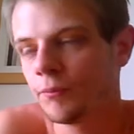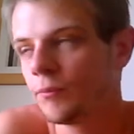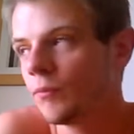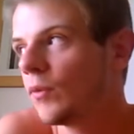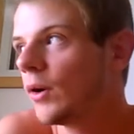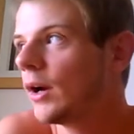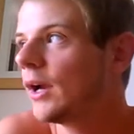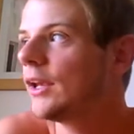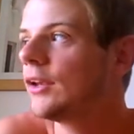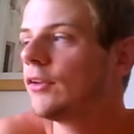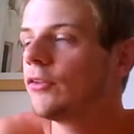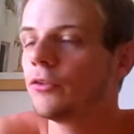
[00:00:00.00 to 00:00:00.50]

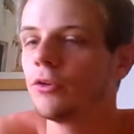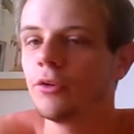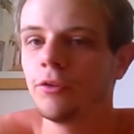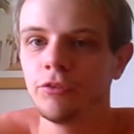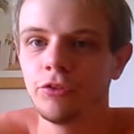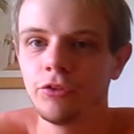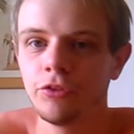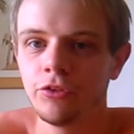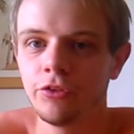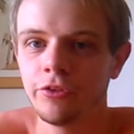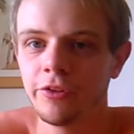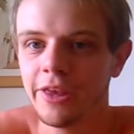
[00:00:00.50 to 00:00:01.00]
where you sort
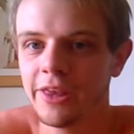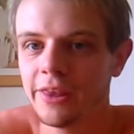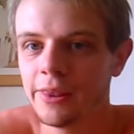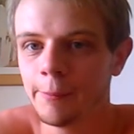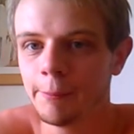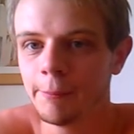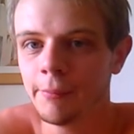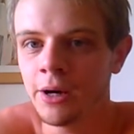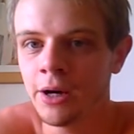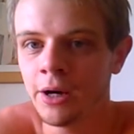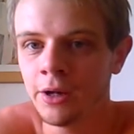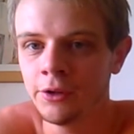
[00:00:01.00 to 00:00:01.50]
of sit in
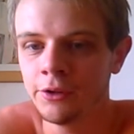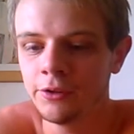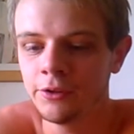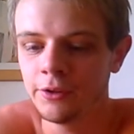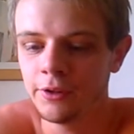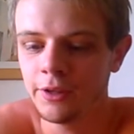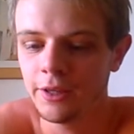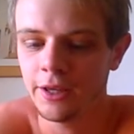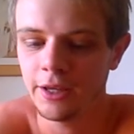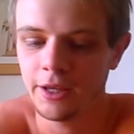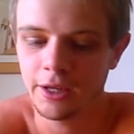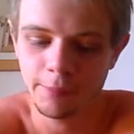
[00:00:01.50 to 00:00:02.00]
the mud
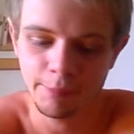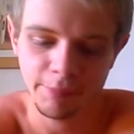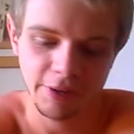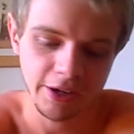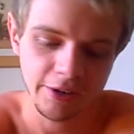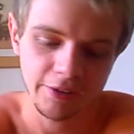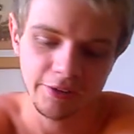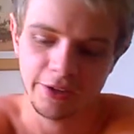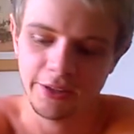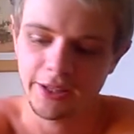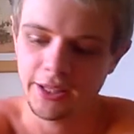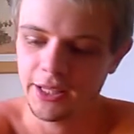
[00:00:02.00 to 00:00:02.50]
and
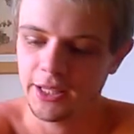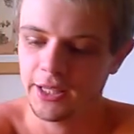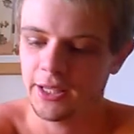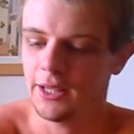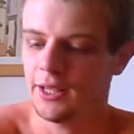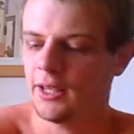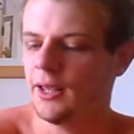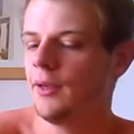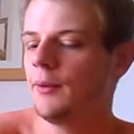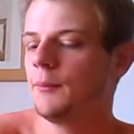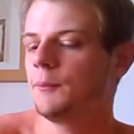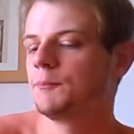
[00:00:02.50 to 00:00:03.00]
apparently
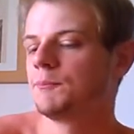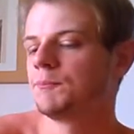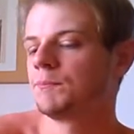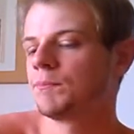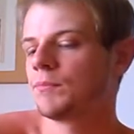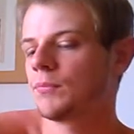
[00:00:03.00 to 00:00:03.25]
it